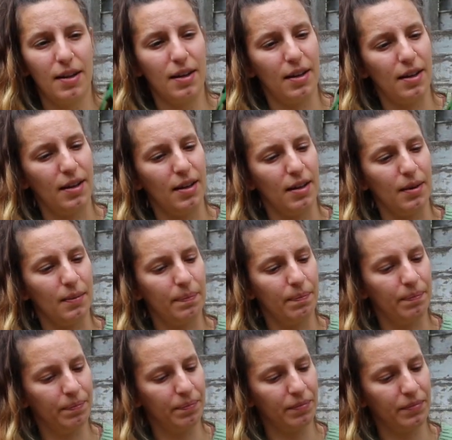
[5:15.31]
uh,
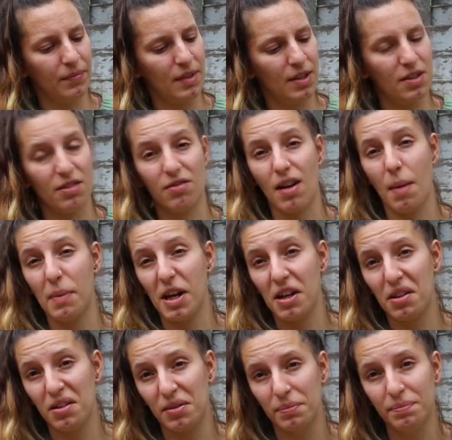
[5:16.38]
ceramic.
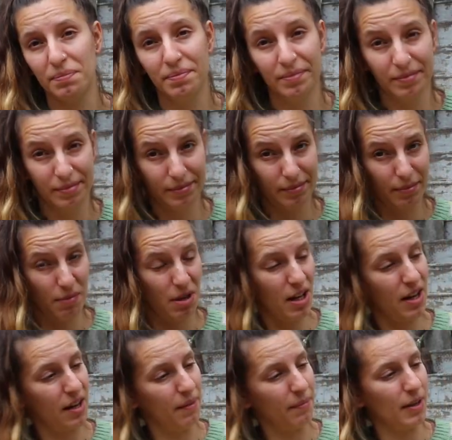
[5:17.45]
But
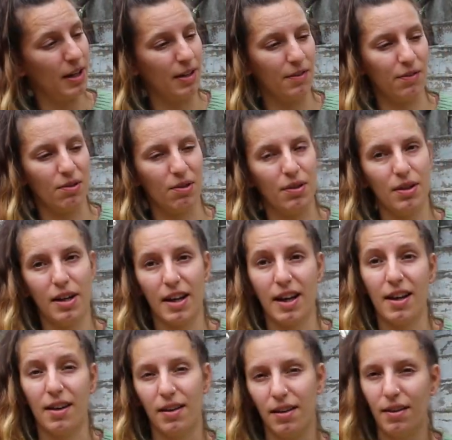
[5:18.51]
yeah, I just thought,
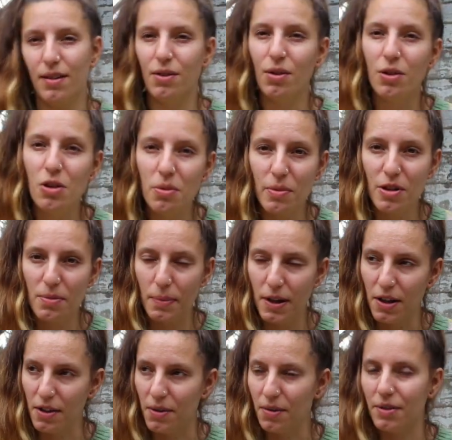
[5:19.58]
again, not too much
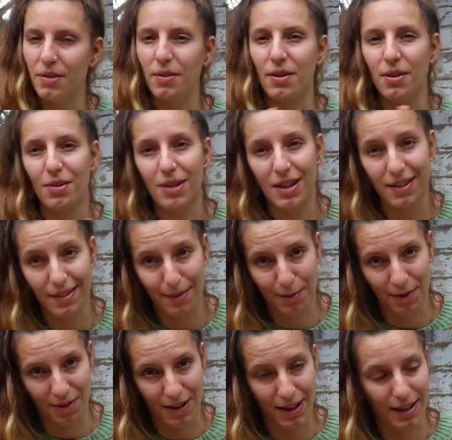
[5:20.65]
blue, so I thought I'd add
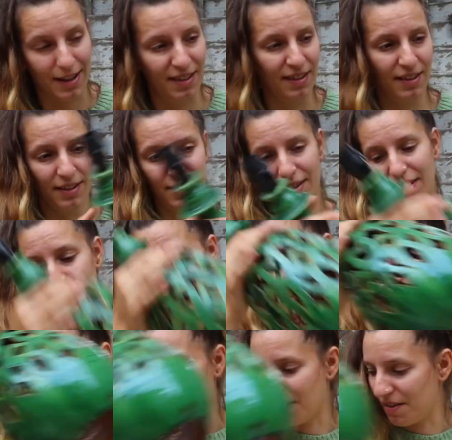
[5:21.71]
some green.
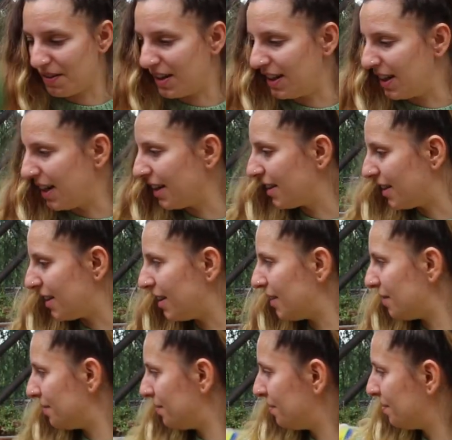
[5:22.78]
So I really like that.